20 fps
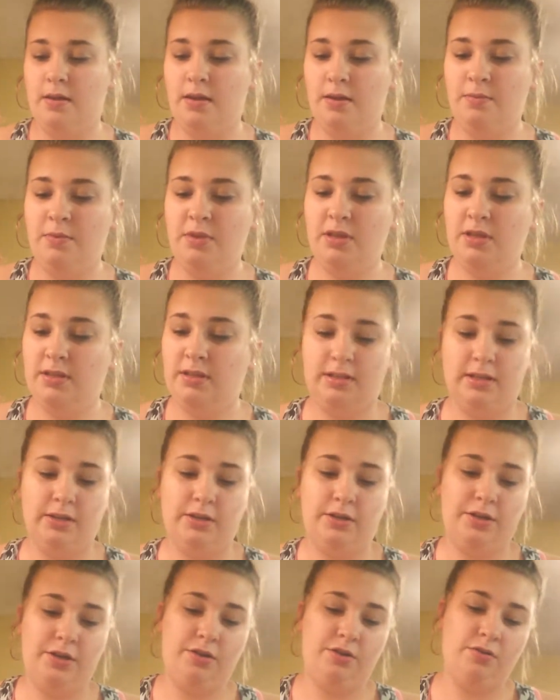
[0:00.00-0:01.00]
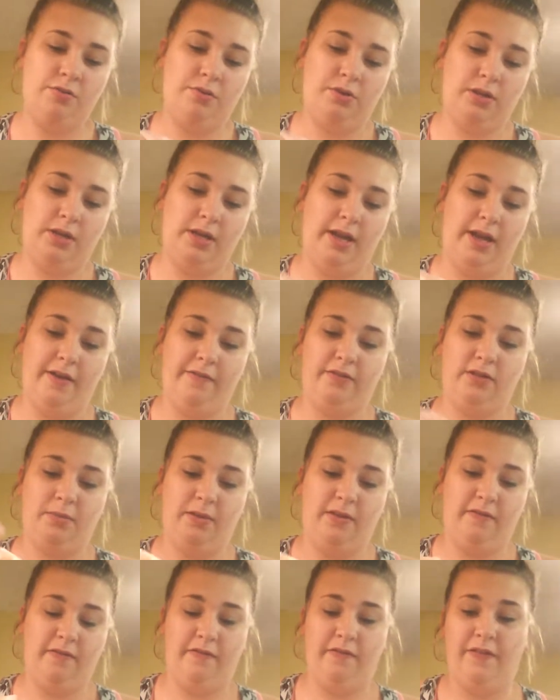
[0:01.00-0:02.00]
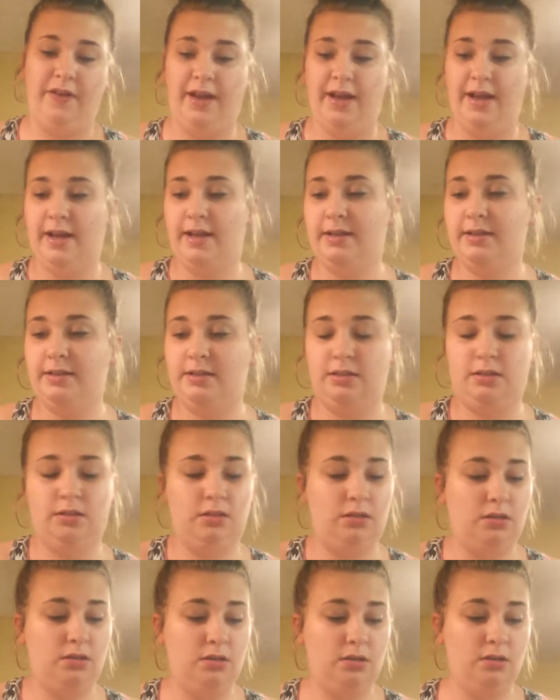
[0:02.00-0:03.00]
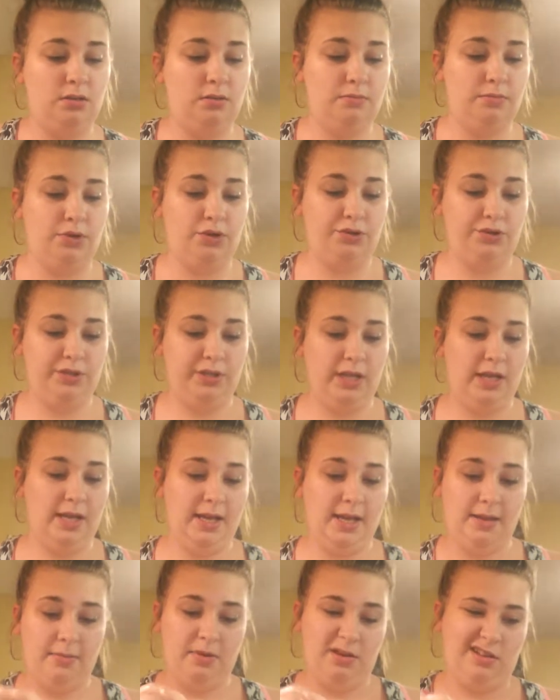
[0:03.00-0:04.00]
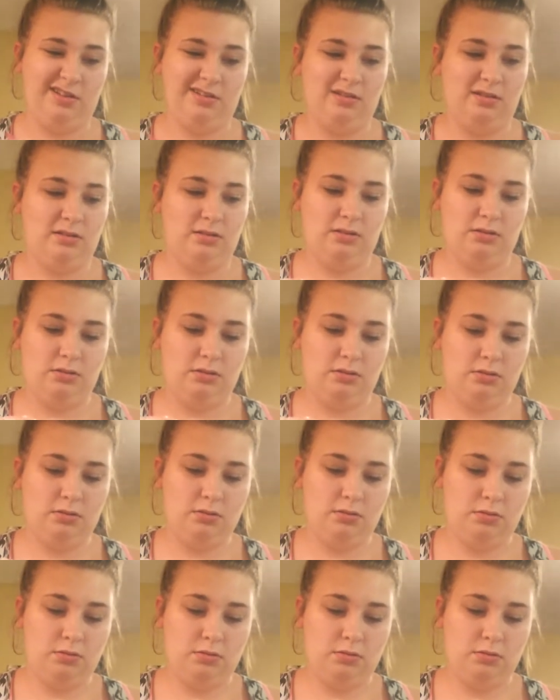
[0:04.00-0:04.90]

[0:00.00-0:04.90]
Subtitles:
and with the sealer, you don't really have to be fast per se, because